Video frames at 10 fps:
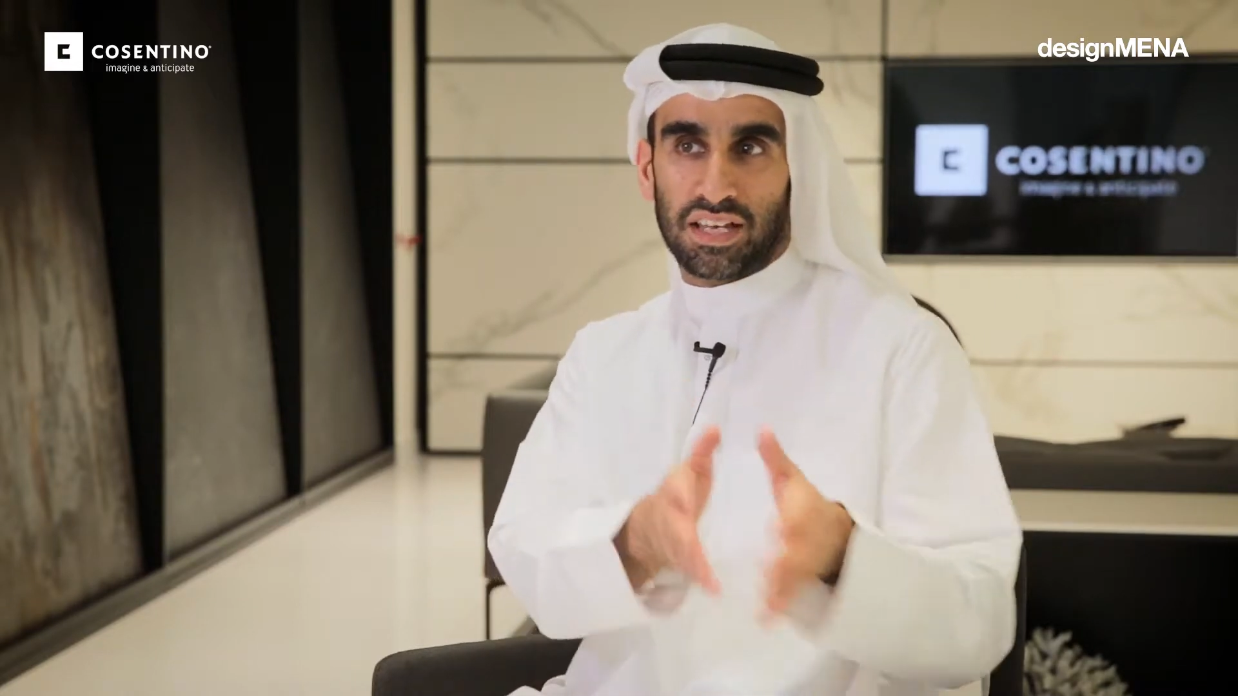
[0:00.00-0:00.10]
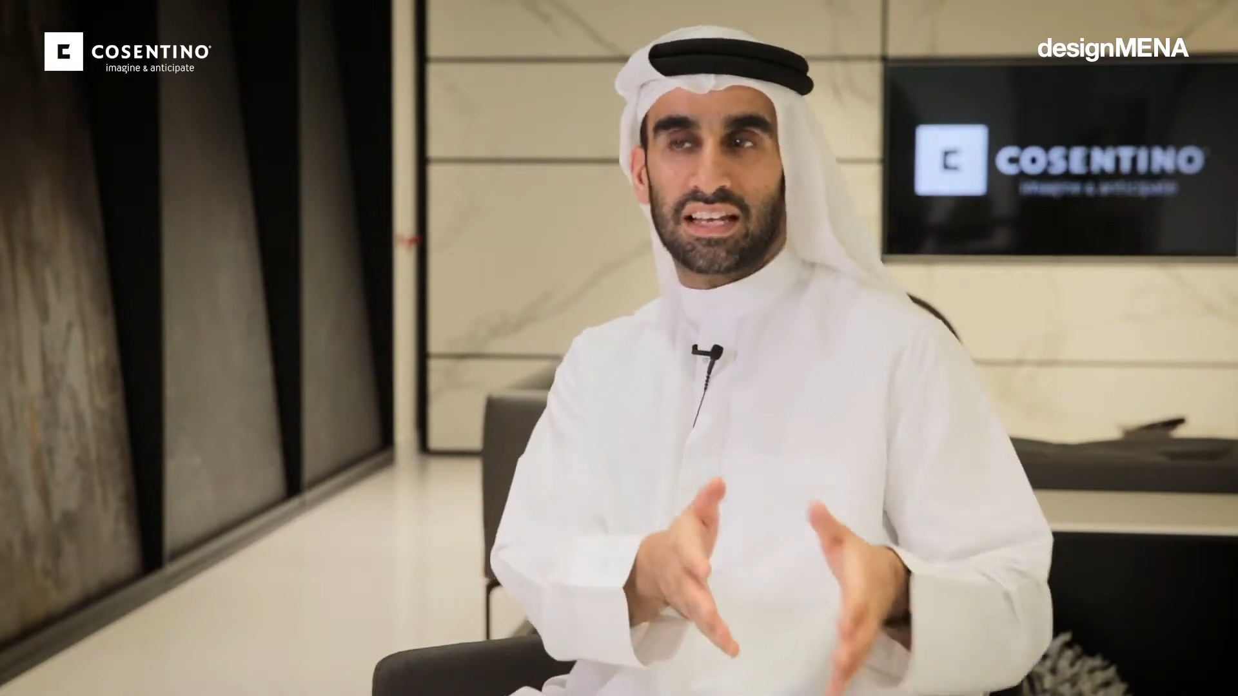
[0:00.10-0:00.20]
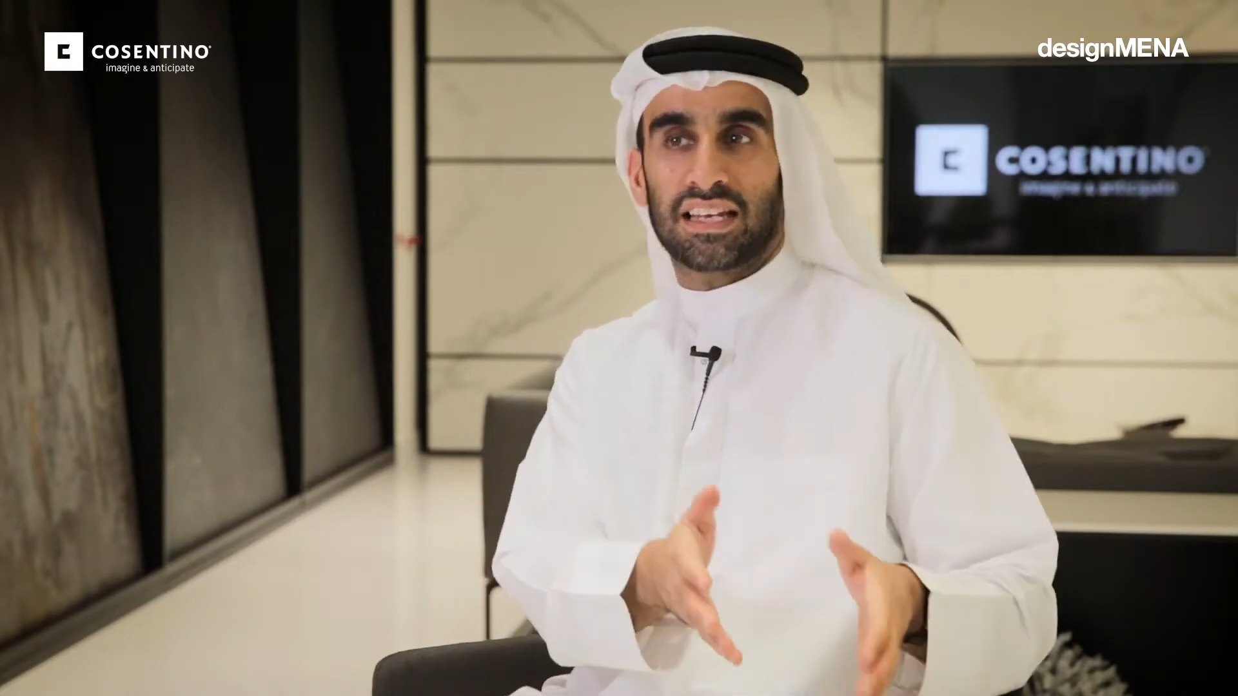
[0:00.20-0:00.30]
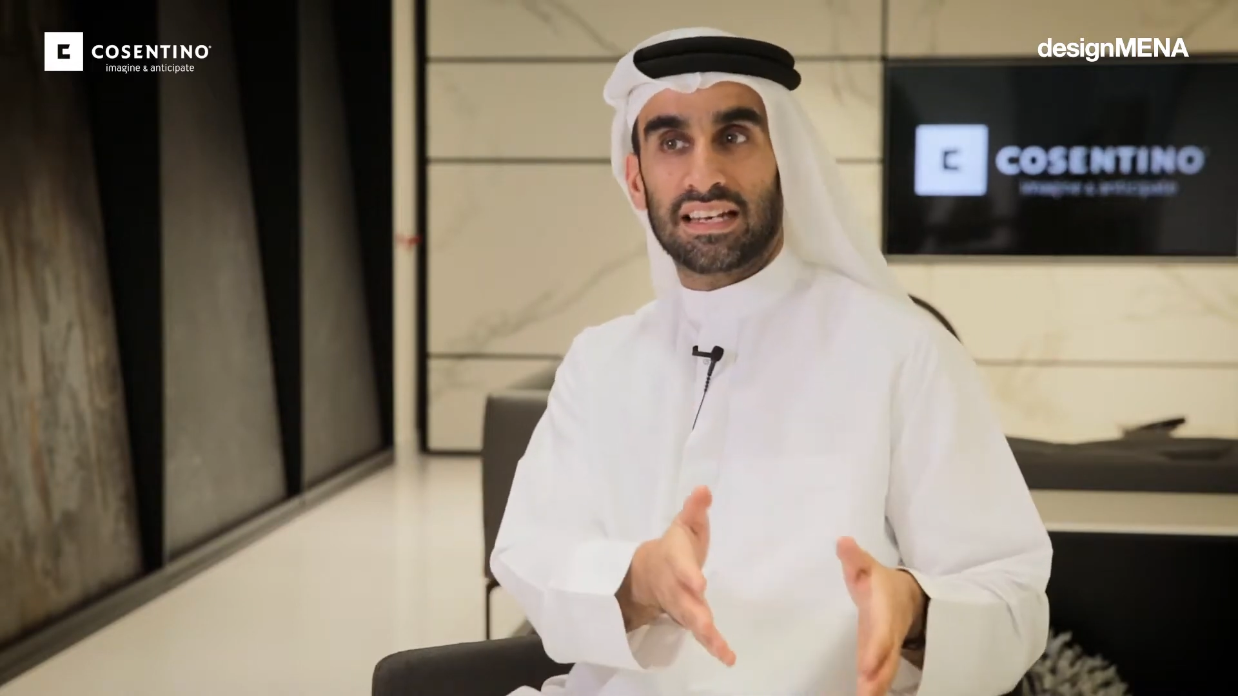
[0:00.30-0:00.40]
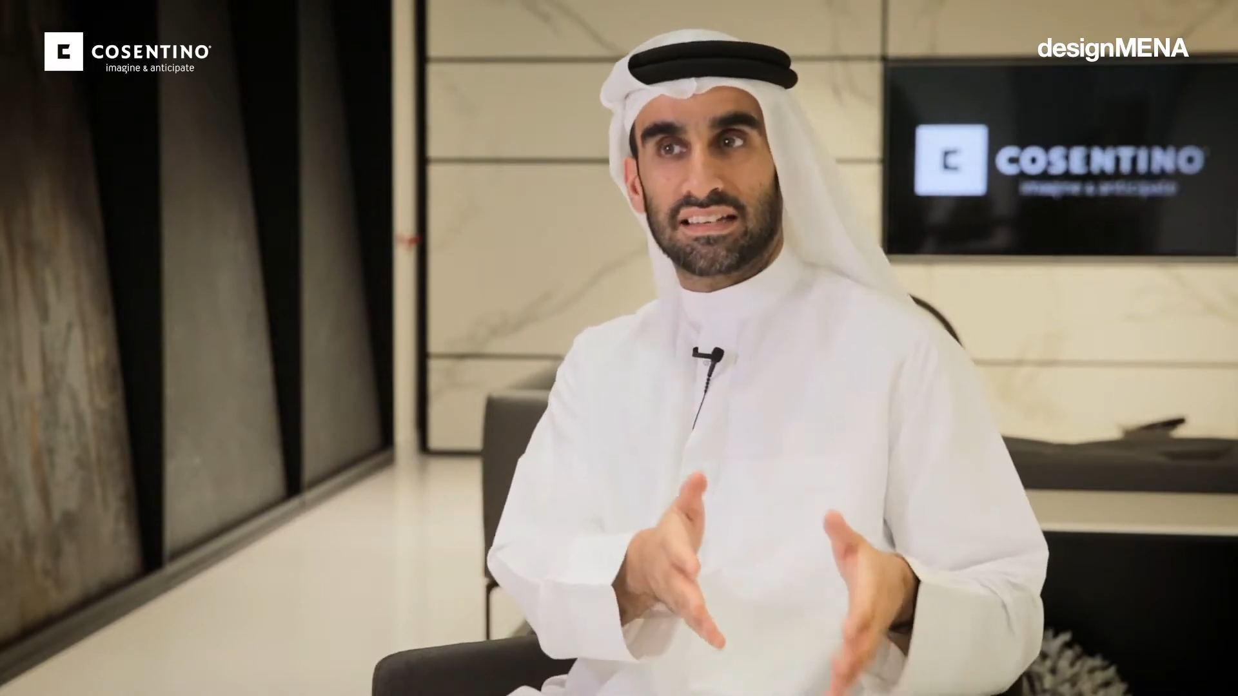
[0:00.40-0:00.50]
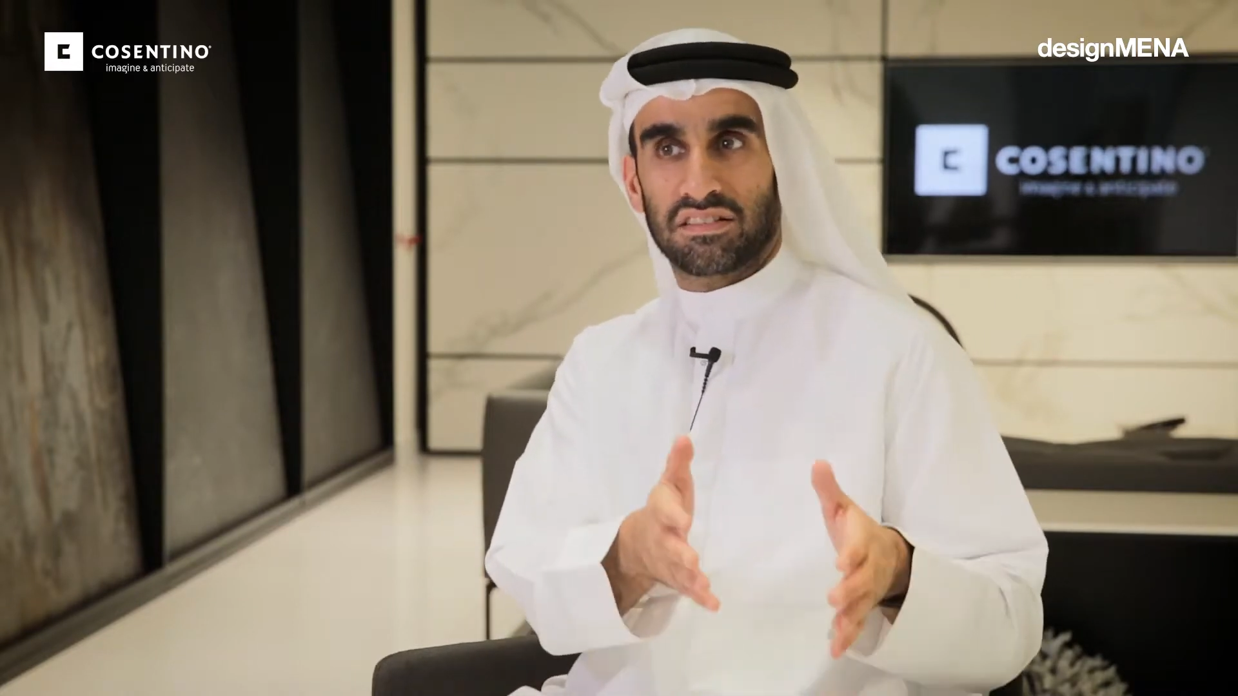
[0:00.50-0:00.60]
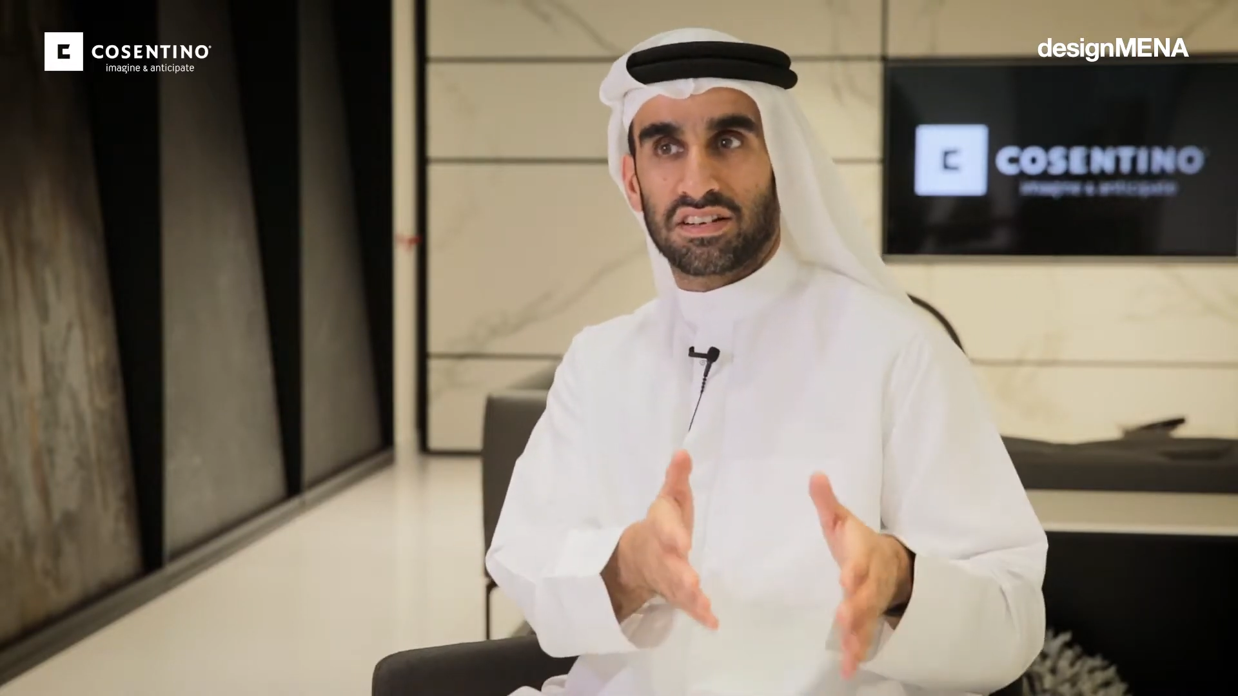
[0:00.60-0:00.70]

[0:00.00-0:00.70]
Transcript: can get the